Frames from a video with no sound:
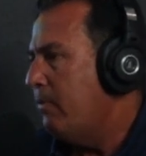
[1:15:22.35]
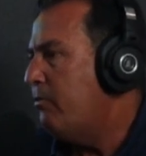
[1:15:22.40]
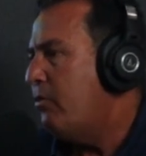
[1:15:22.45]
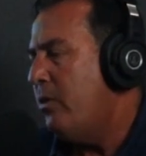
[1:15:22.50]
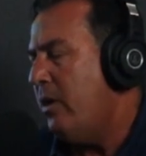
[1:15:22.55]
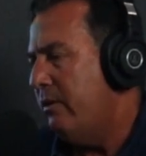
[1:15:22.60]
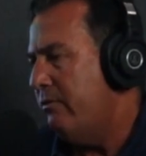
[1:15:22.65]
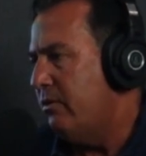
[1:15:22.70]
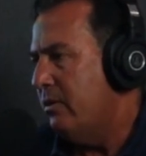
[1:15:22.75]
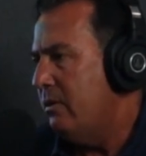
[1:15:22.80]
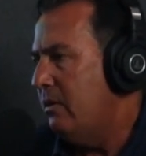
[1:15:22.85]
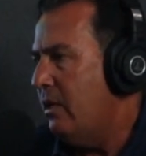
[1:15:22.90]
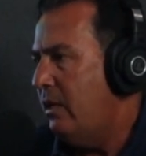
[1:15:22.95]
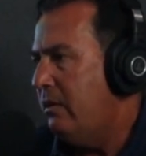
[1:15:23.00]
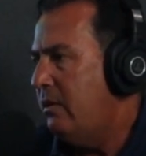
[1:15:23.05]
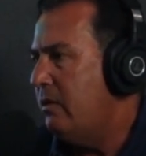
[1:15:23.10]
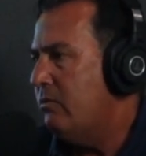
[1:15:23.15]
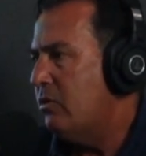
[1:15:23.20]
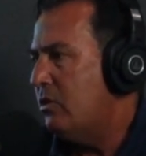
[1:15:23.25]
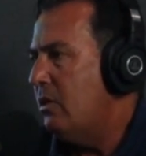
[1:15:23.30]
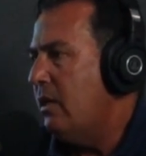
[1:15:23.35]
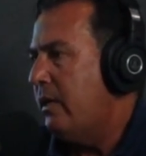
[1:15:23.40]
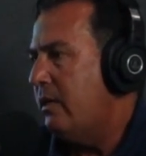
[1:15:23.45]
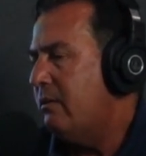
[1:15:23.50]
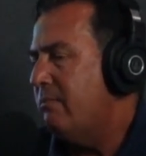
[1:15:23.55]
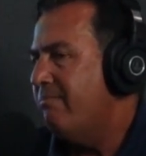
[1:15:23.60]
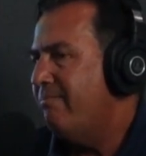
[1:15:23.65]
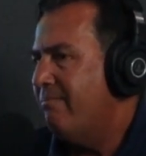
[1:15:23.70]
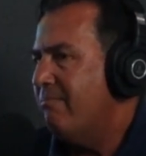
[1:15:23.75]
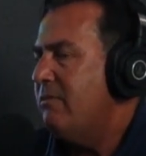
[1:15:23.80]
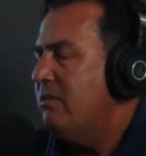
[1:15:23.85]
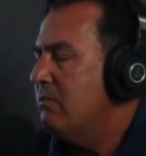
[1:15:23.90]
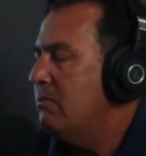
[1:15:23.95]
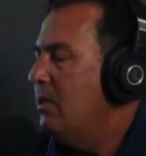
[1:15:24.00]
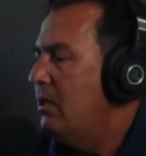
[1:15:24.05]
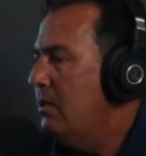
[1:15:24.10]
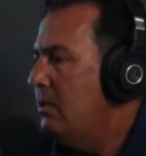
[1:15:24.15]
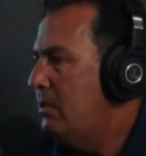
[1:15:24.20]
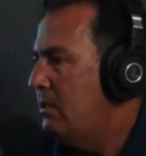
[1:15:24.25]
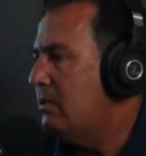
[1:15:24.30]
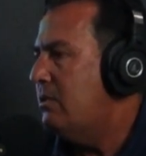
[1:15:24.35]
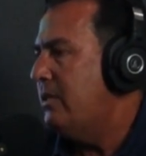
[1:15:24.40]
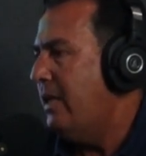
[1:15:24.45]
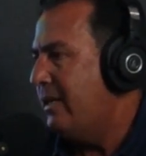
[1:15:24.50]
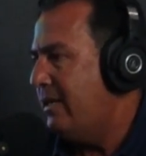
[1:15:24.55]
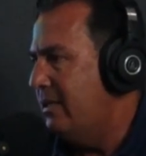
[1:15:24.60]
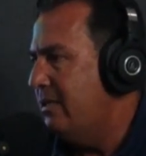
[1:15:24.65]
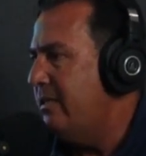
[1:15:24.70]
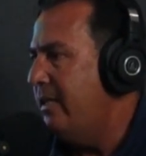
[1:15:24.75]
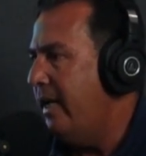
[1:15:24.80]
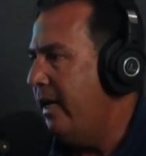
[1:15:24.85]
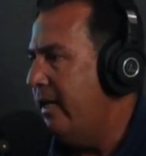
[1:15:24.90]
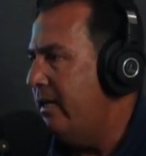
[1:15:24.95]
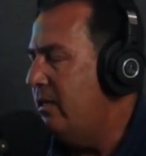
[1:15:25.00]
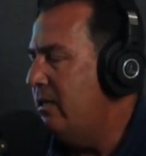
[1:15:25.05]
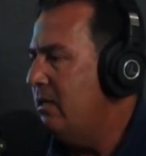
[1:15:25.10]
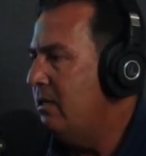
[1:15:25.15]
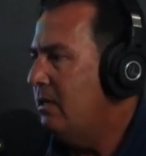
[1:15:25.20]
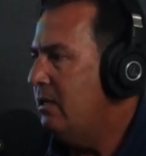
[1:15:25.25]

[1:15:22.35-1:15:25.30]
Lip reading: forever. Larry was like his second dad,